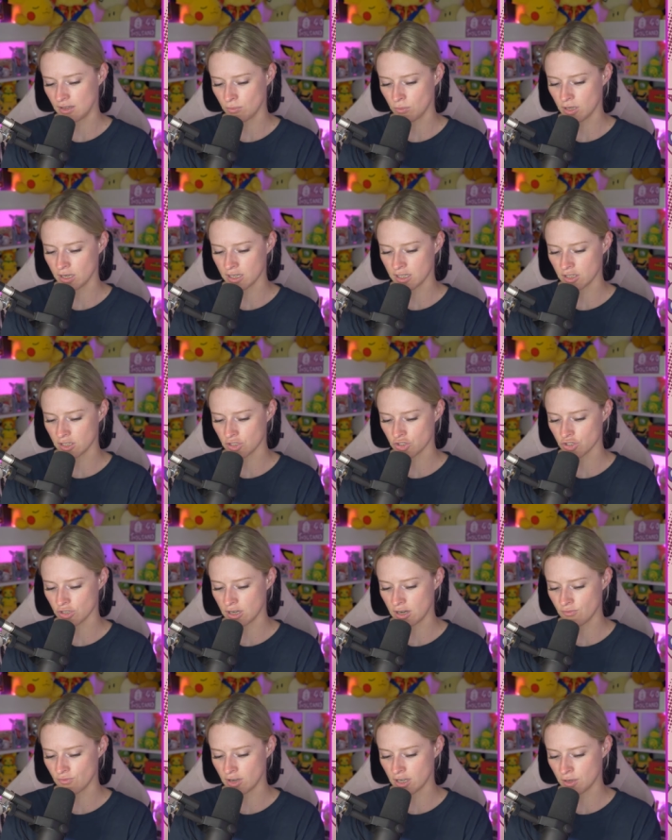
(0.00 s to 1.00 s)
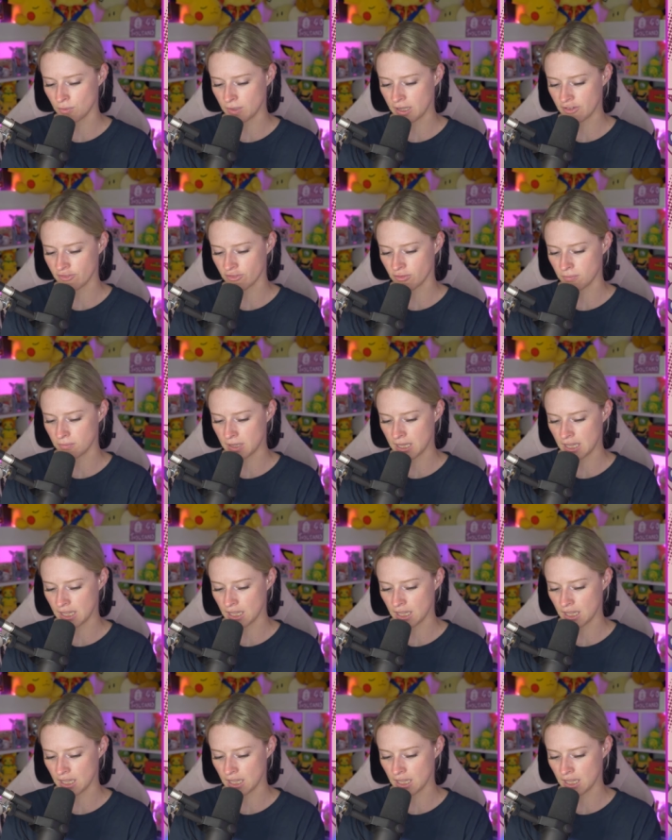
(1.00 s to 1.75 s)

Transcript: Why did it try and run away from me?